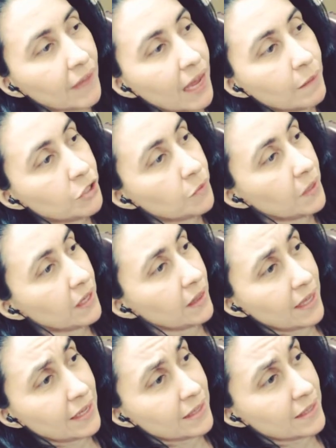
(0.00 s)
I'm doing
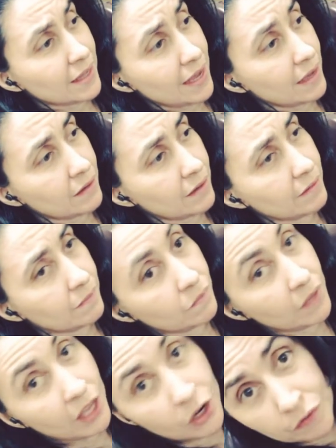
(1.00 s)
things like
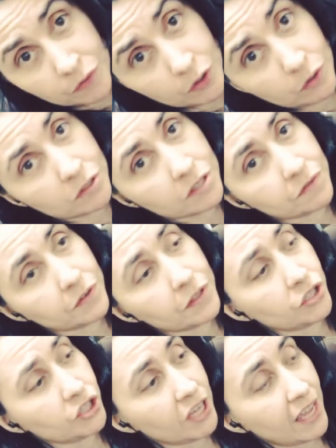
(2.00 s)
interviews for the
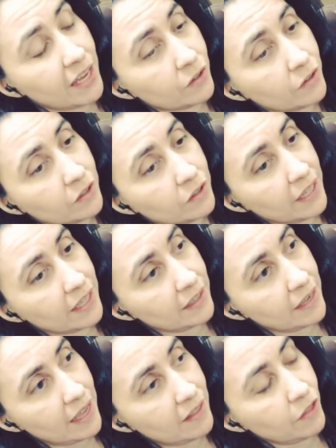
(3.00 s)
channel,
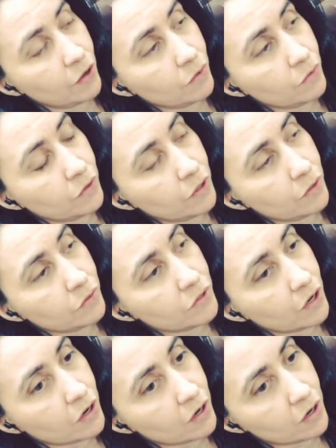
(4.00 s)
and those
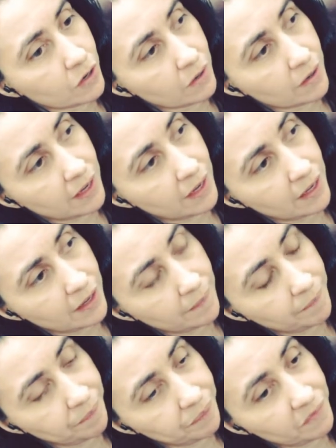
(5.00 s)
are
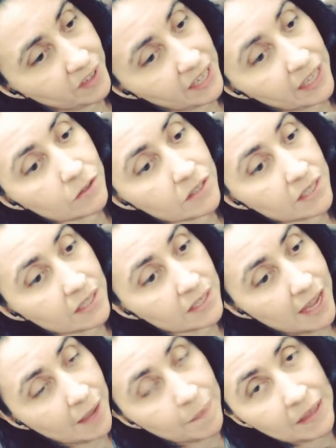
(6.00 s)
videos that
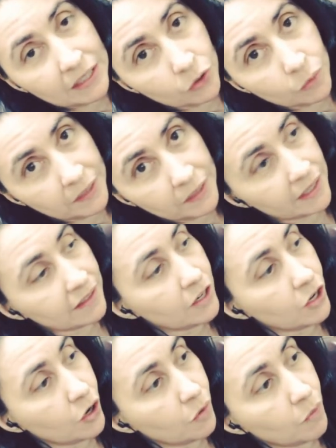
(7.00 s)
take me a little bit, you
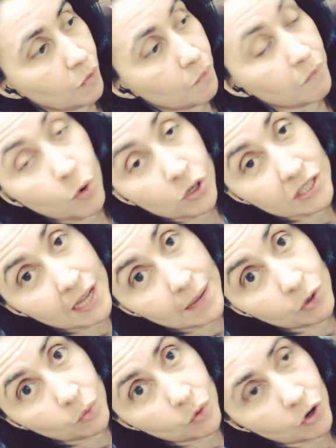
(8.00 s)
know, more time
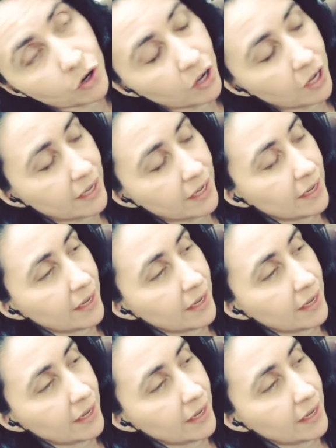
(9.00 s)
to work on.